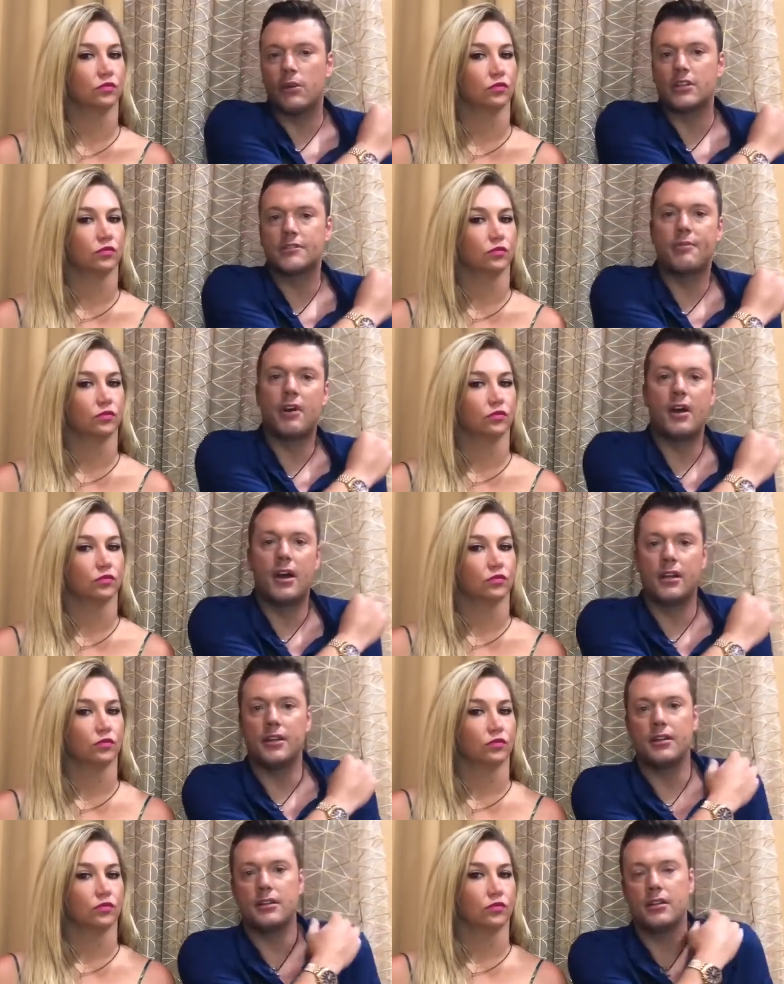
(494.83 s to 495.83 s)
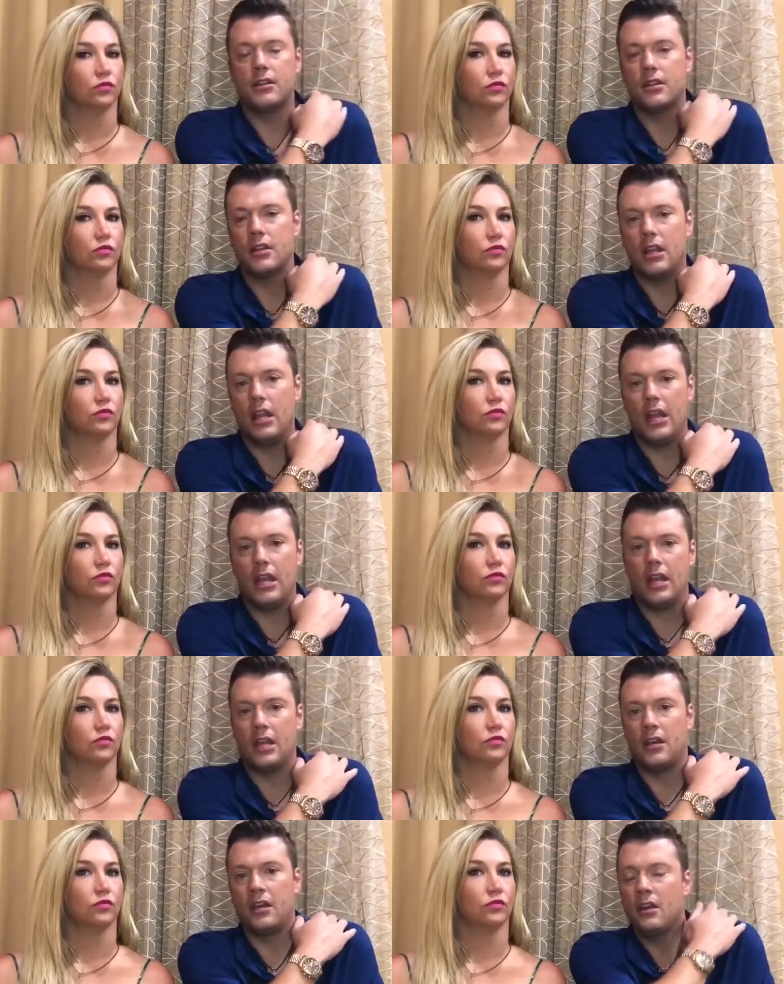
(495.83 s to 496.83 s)
Speaker 1: my spine,
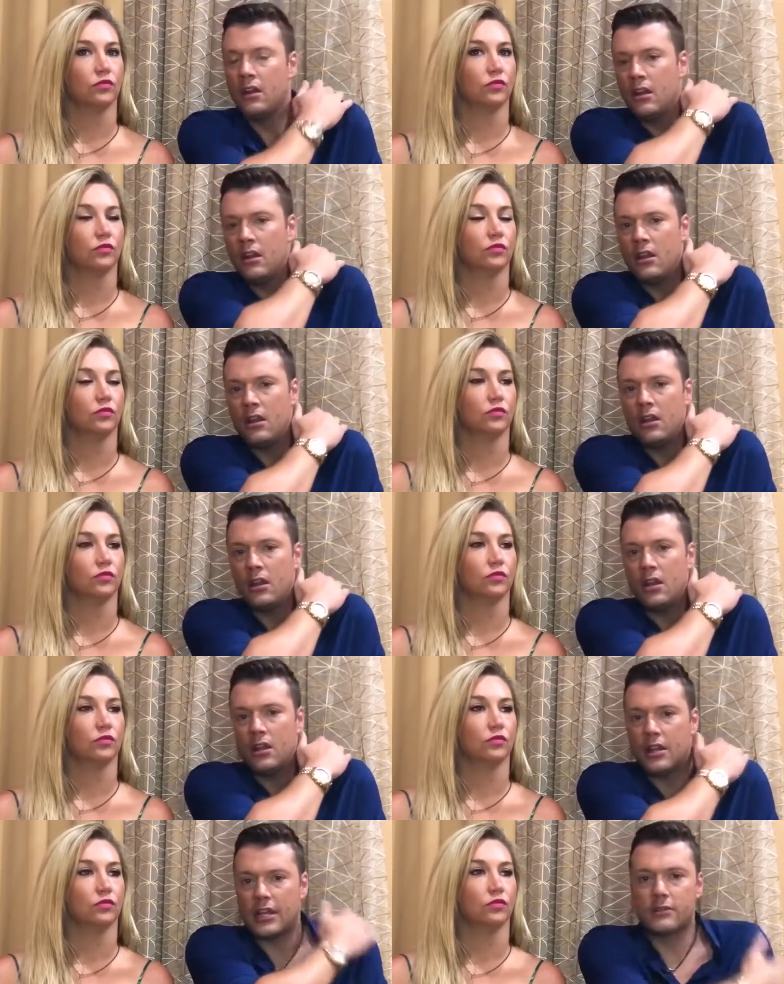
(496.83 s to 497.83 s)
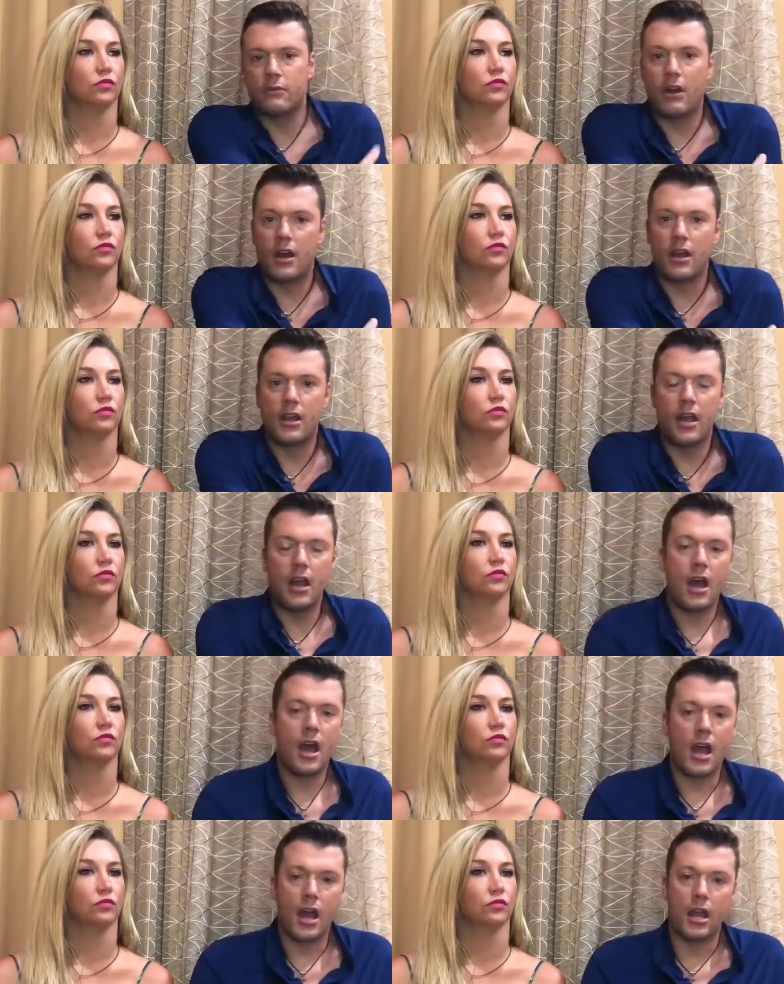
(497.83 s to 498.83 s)
and that's why
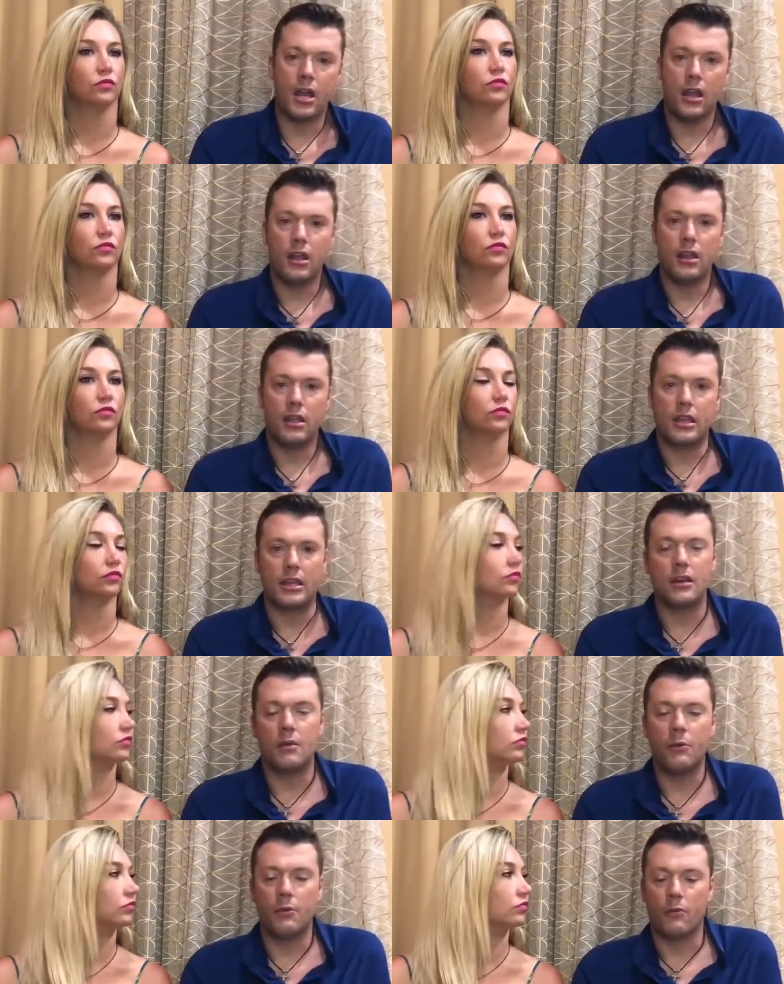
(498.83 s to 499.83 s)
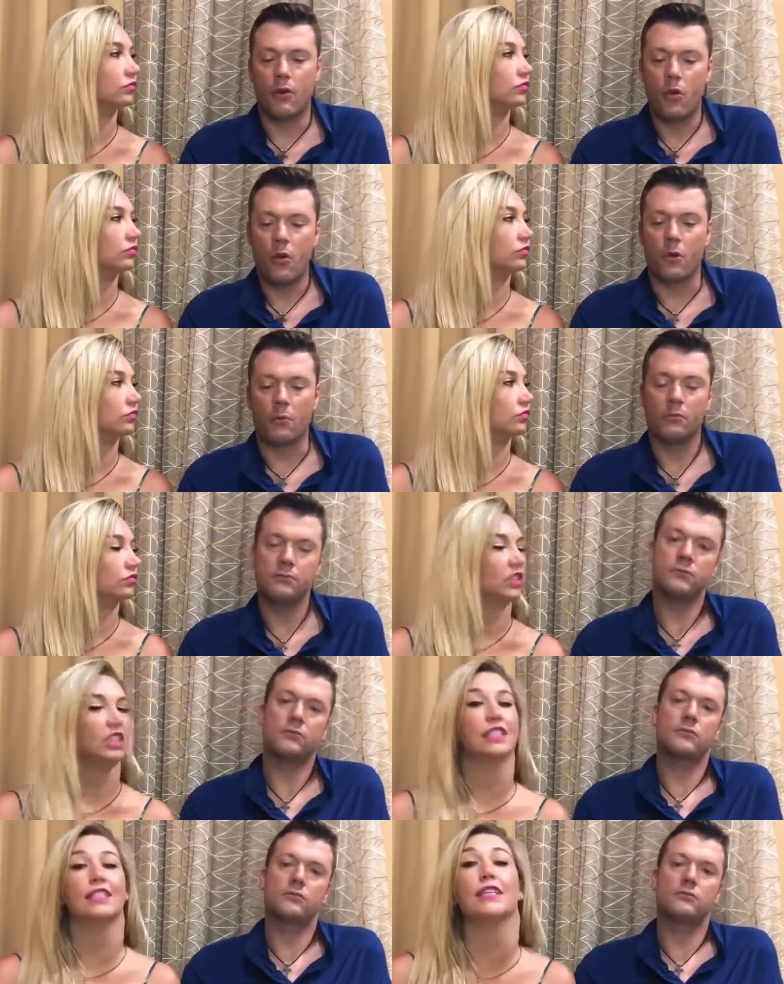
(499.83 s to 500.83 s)
I cannot move my arm.
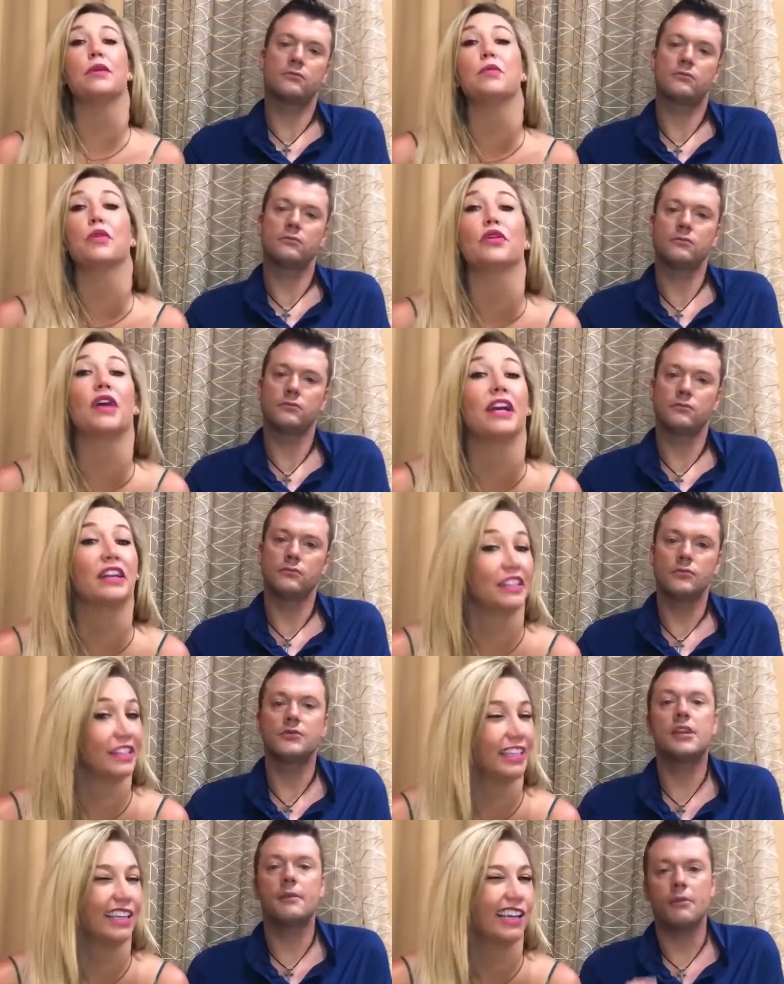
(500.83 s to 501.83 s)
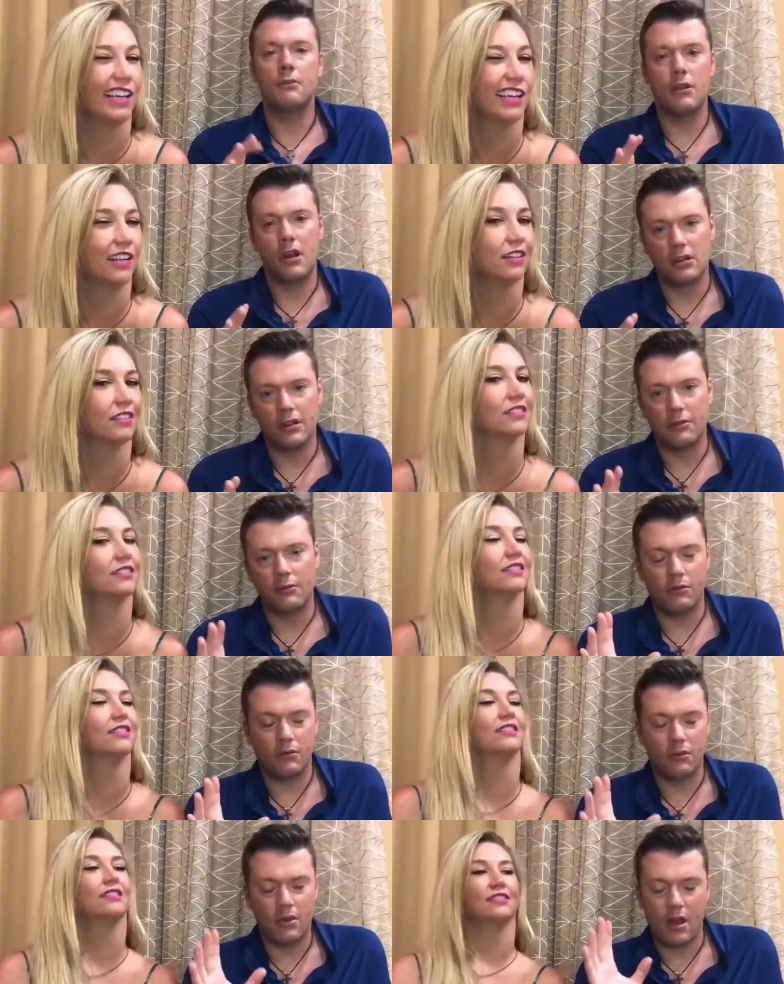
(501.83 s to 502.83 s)
Speaker 2: Temporarily.
Speaker 1: Temporarily.
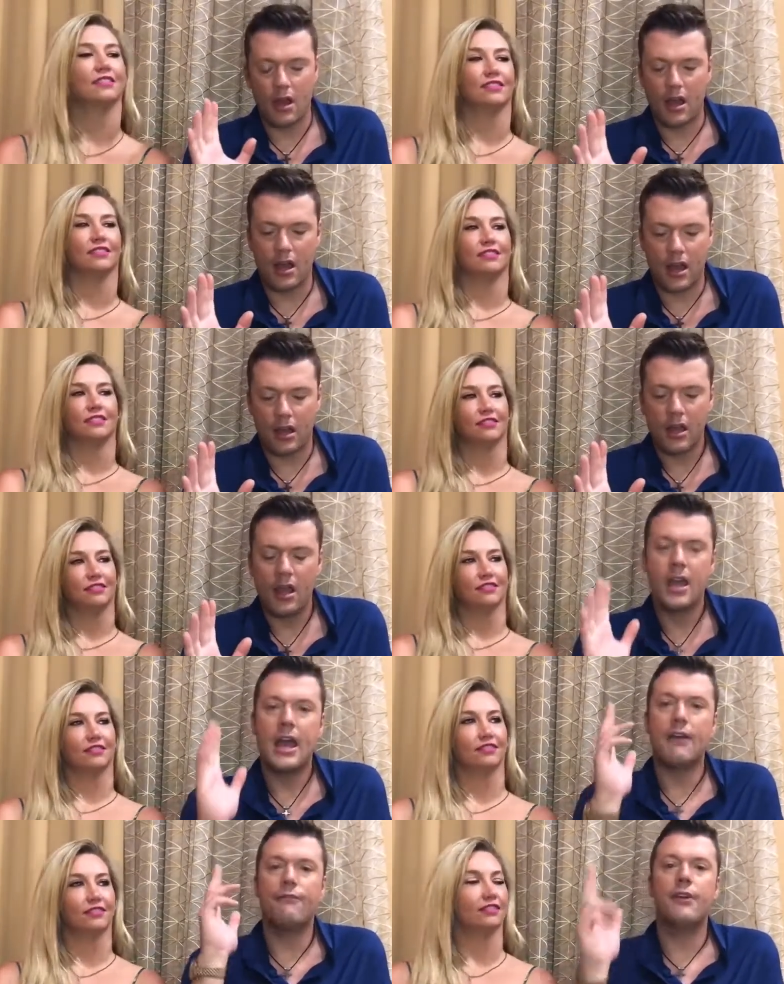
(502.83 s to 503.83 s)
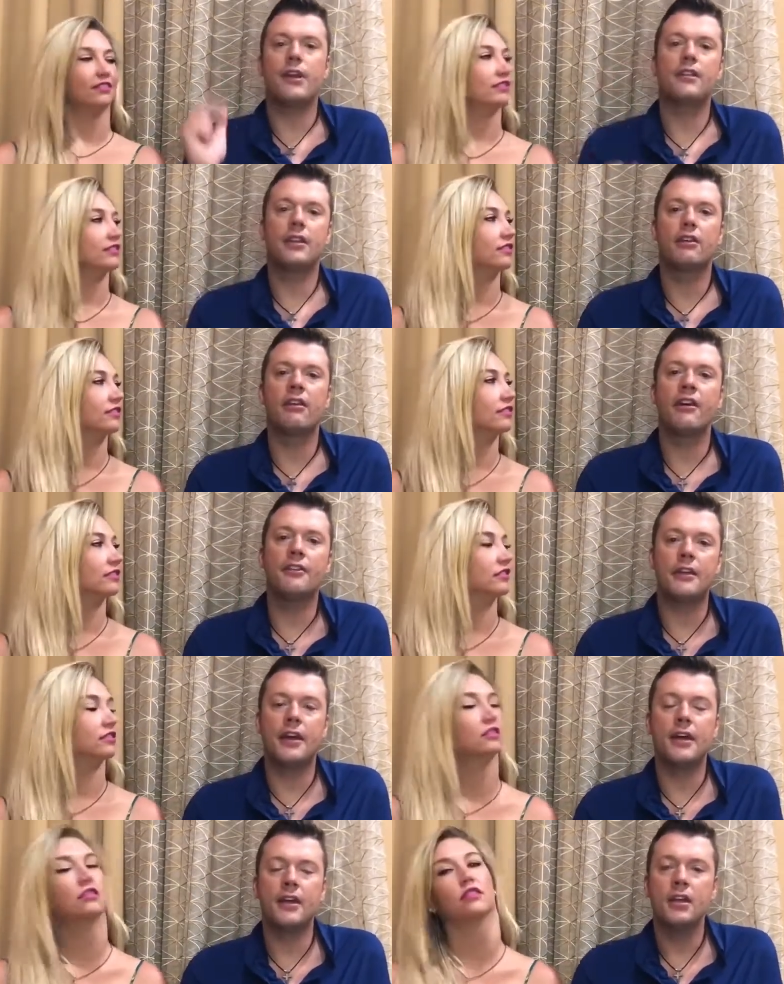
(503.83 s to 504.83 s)
I have faith in God
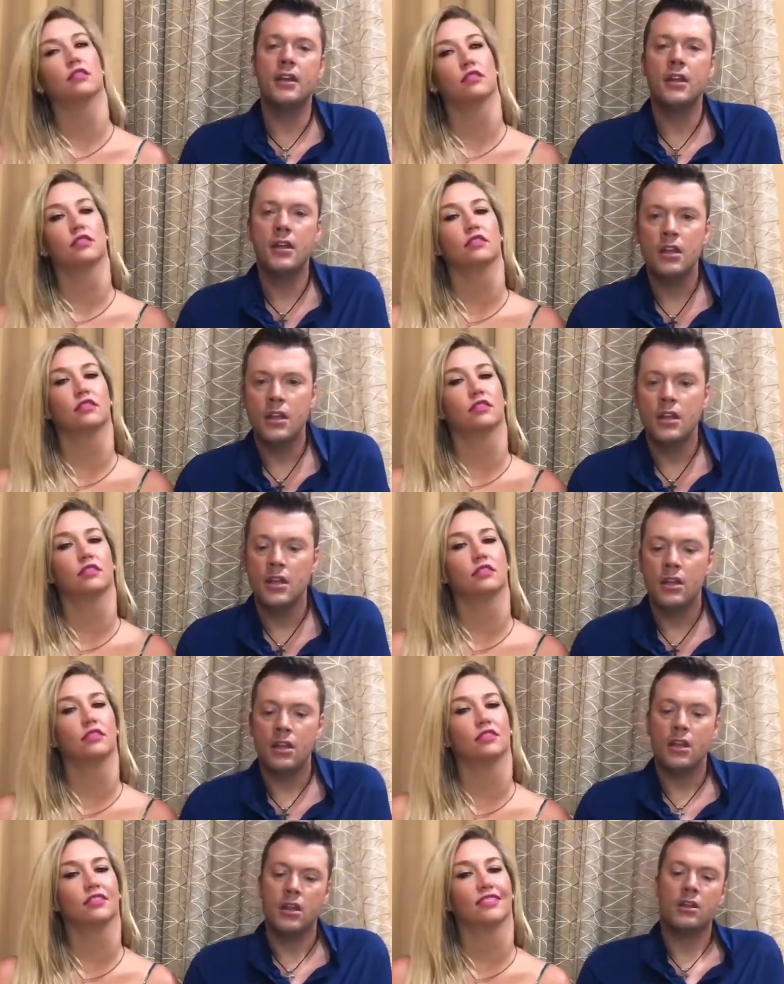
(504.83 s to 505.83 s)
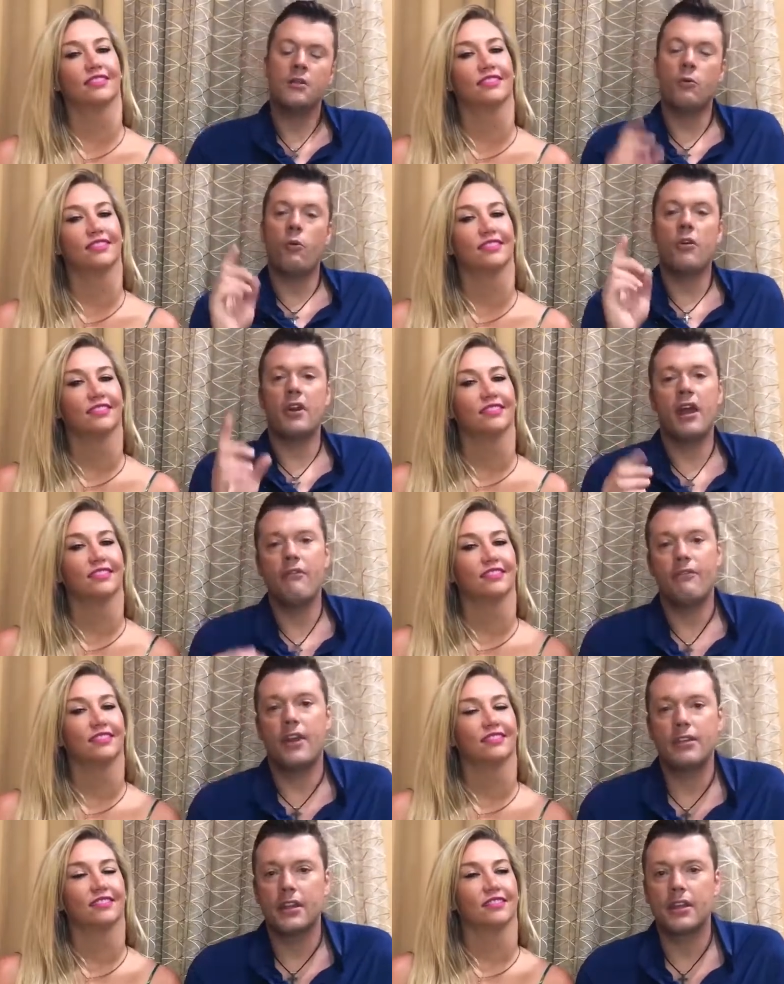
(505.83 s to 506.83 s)
that, number one, I have faith